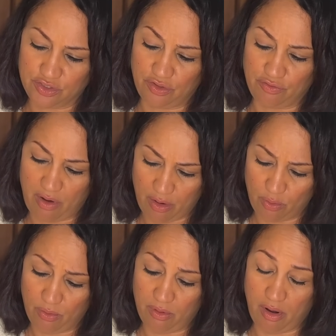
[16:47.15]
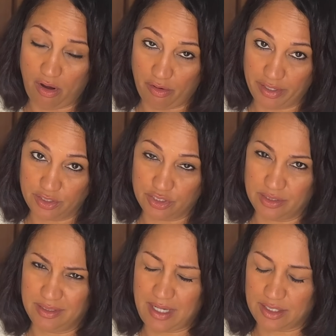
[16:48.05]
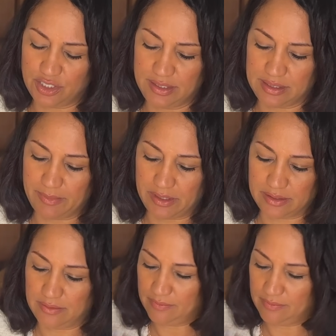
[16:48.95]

tarocco orange. It actually smells,